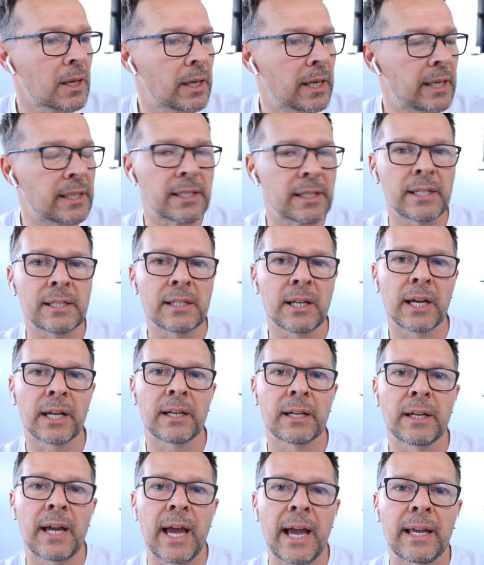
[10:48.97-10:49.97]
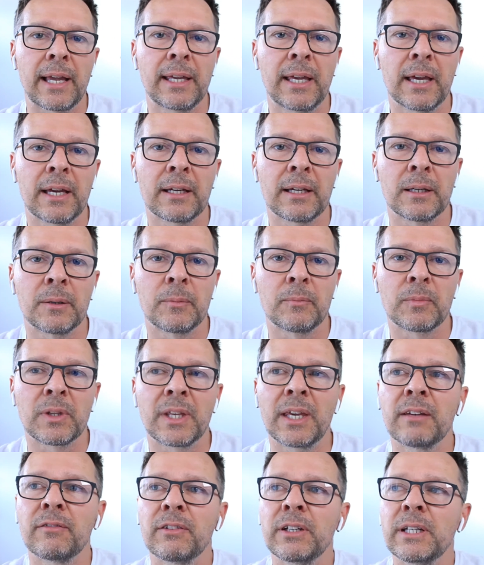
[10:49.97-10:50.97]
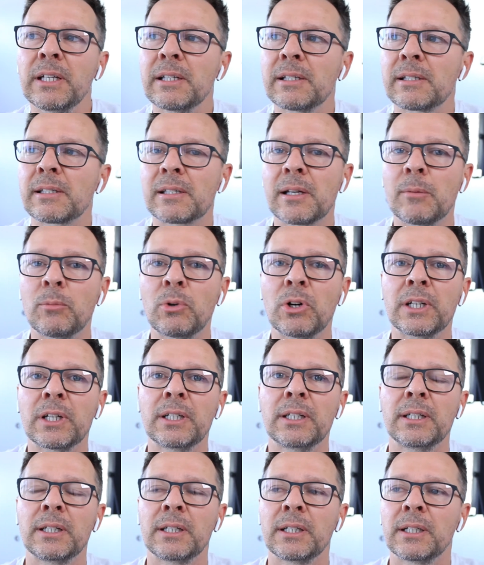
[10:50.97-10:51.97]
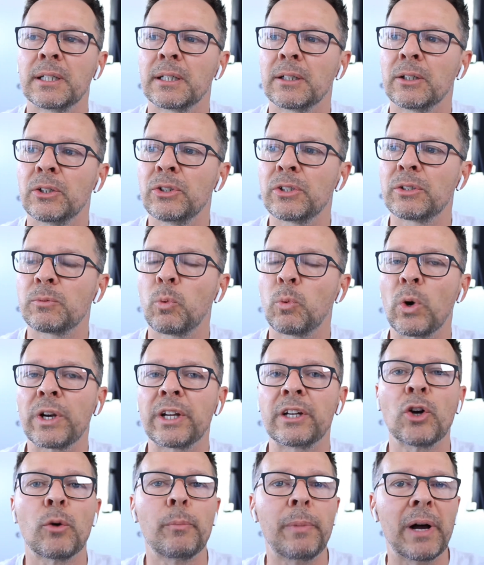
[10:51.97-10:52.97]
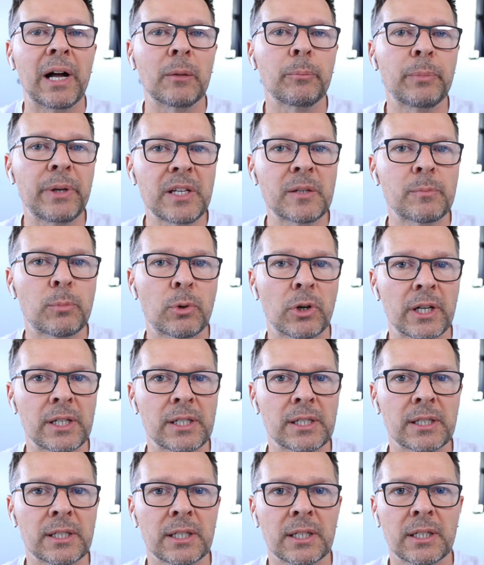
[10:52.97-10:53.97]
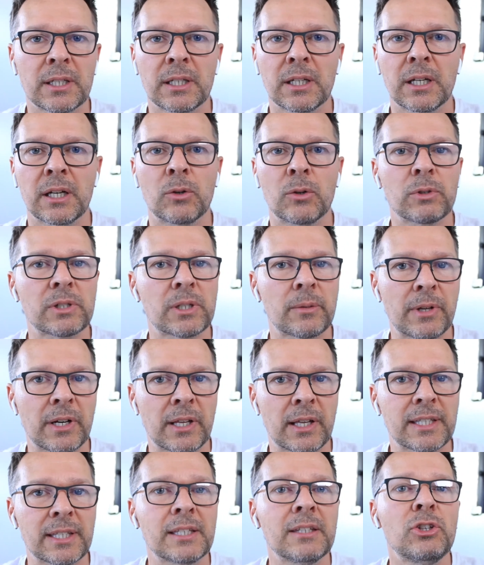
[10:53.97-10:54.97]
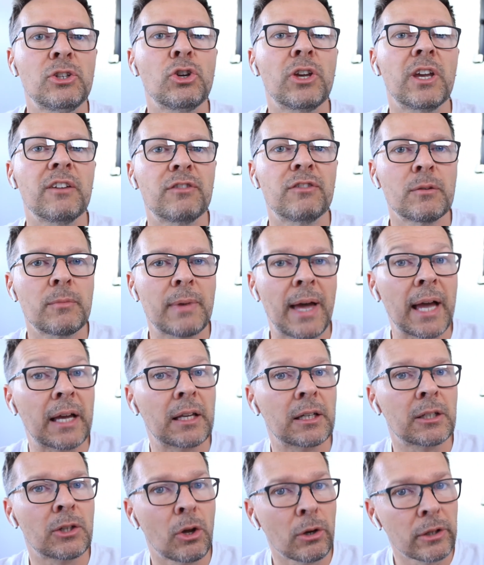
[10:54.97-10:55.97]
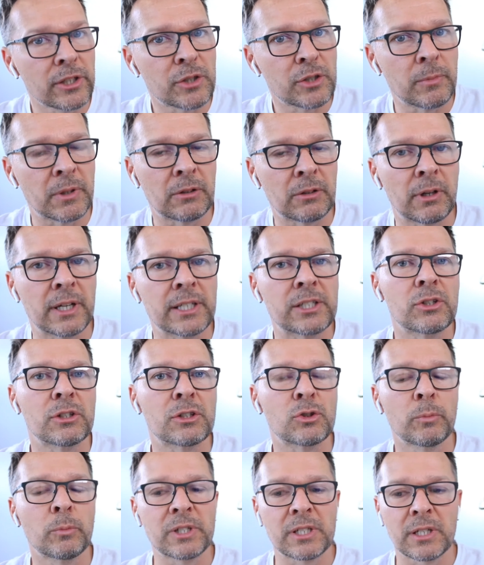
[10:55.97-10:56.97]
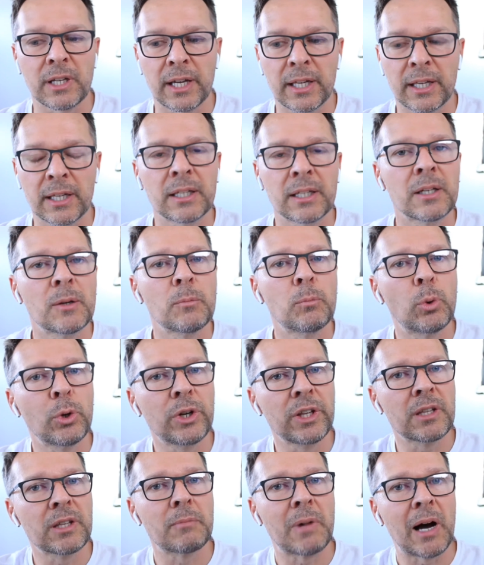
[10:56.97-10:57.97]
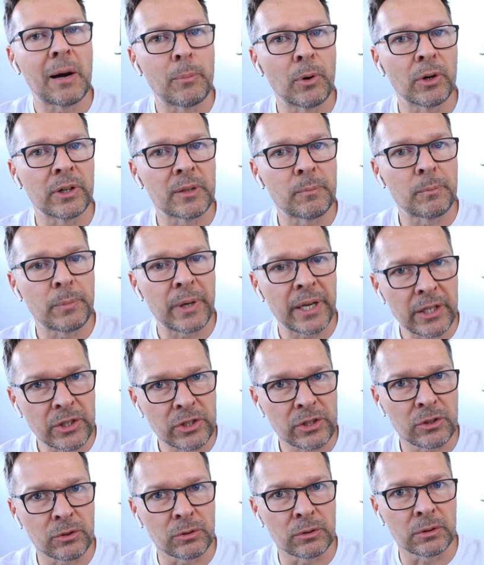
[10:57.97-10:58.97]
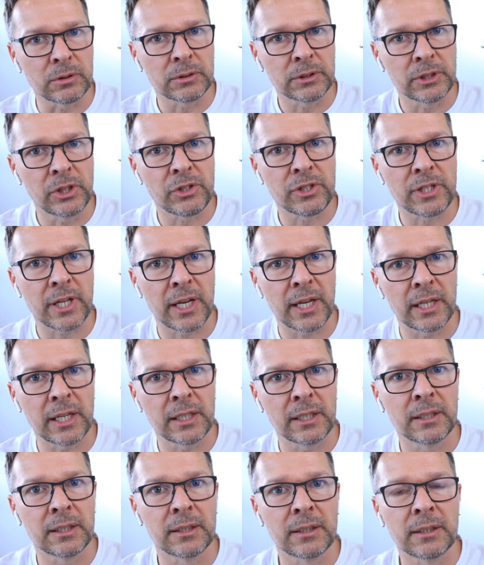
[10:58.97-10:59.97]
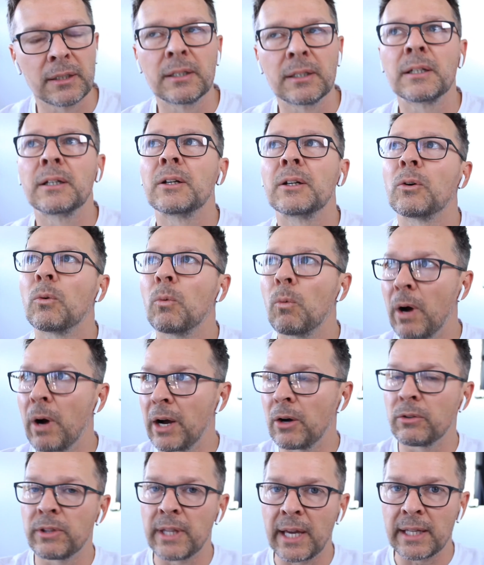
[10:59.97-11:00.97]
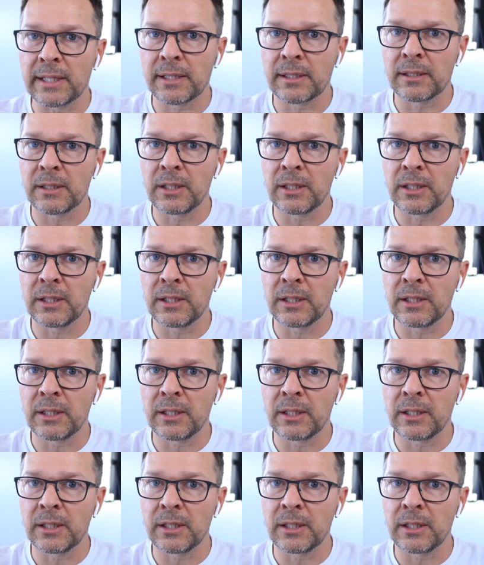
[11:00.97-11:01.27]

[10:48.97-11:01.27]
It's like giving someone who's won a Nobel Peace Prize or something like that. You give them acknowledgement, right? So it's almost like putting them up on a pedestal. You're saying, wow, that,